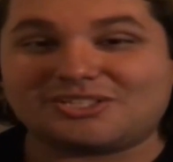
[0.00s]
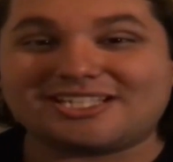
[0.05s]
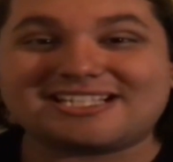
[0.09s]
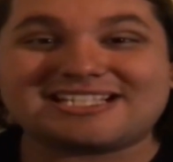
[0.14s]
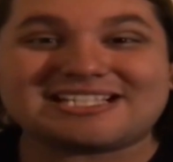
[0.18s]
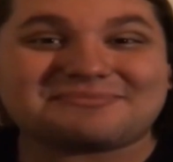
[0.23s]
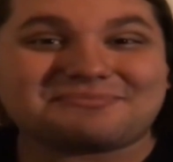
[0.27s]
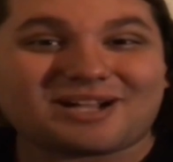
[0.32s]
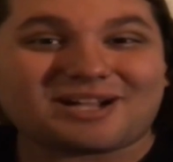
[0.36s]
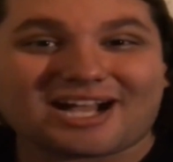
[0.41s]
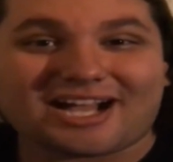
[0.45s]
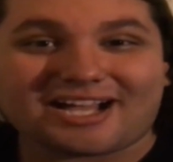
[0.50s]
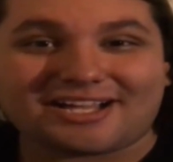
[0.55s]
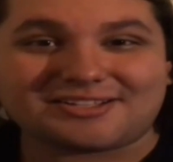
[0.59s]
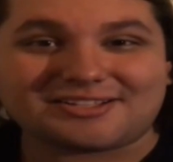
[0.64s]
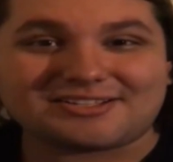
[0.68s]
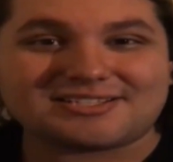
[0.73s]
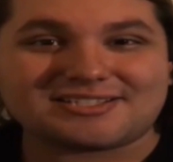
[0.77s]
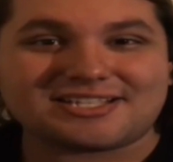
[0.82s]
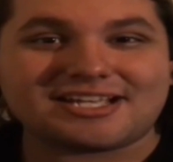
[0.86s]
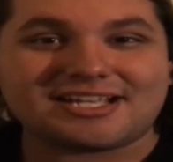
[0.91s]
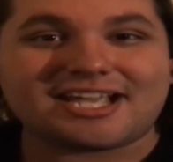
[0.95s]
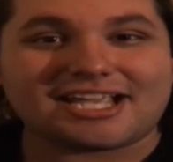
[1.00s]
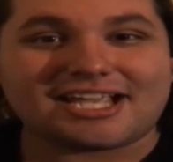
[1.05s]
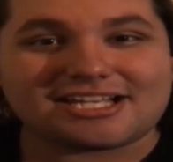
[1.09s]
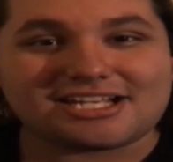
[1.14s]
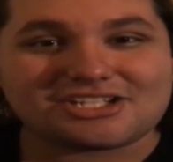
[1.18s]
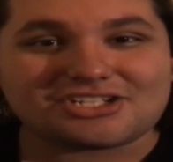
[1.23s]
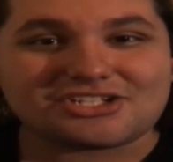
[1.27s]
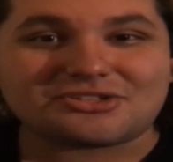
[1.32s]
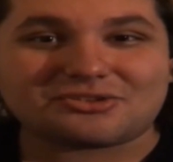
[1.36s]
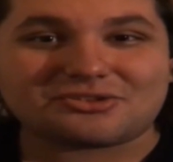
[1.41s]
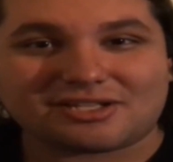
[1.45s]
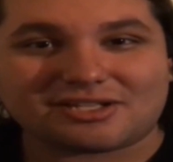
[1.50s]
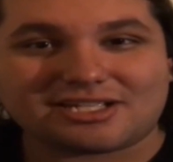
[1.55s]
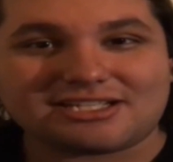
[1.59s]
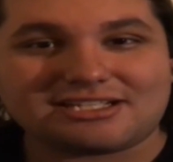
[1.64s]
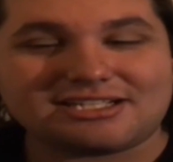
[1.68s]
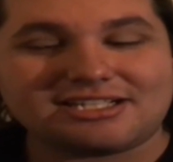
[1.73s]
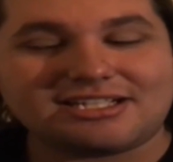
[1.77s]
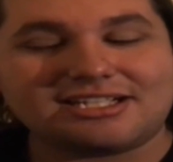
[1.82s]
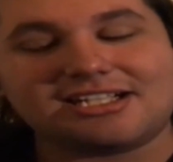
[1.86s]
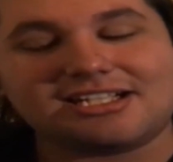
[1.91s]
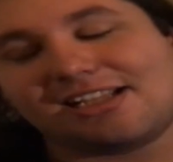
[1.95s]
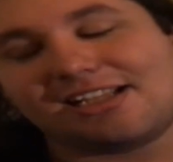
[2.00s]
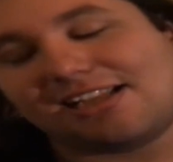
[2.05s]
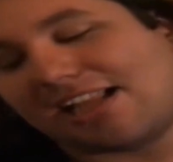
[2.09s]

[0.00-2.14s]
This was one of my favorite videos of the week.